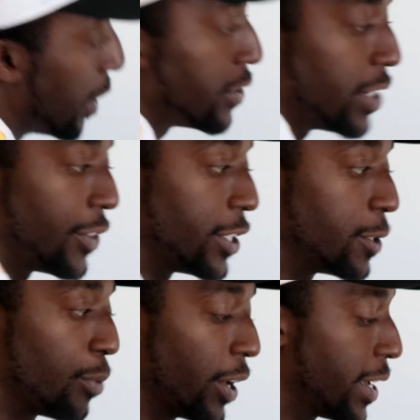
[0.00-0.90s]
There's nothing
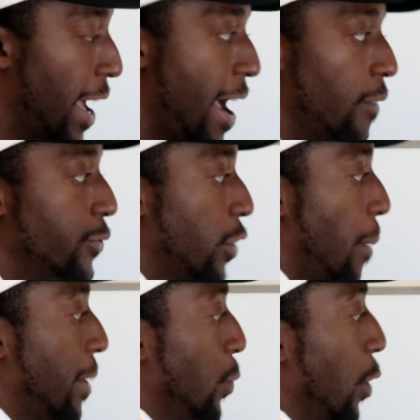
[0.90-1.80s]
to bring down, so
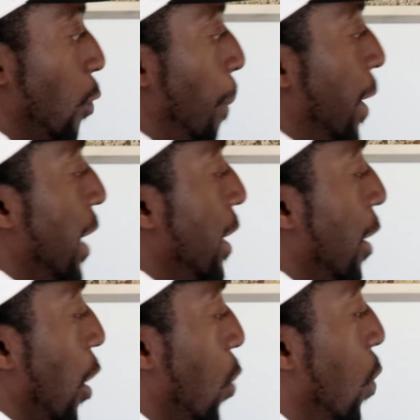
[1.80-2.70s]
that means we don't repeat,
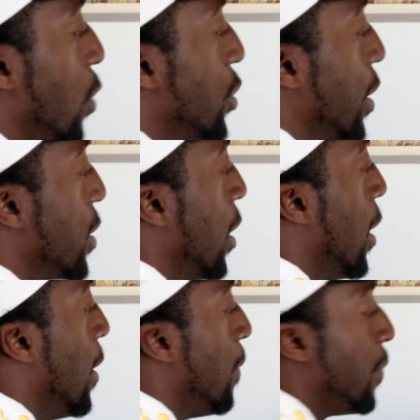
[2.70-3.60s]
and our quotient
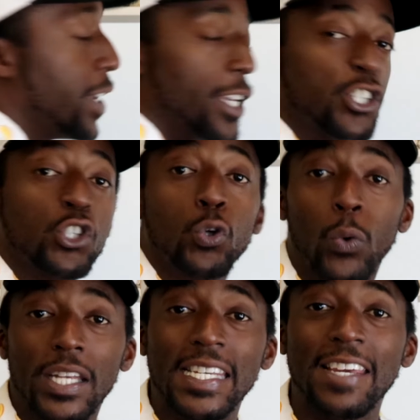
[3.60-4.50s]
is
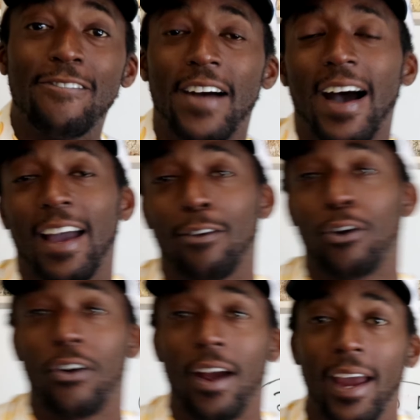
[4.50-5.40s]
25,
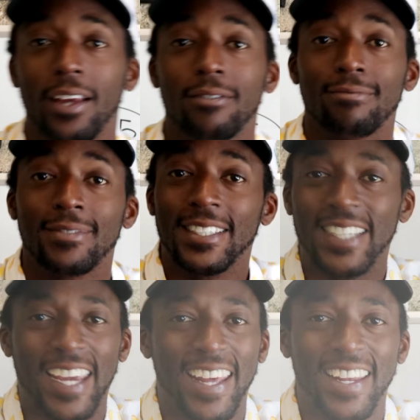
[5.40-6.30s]
all right? Let's
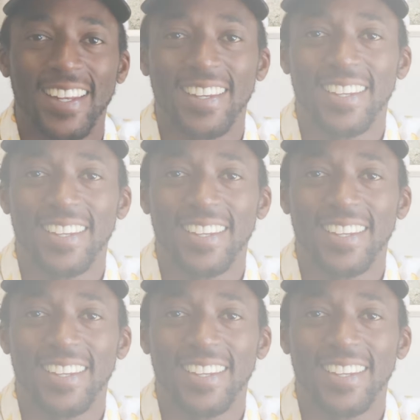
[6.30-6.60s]
get it.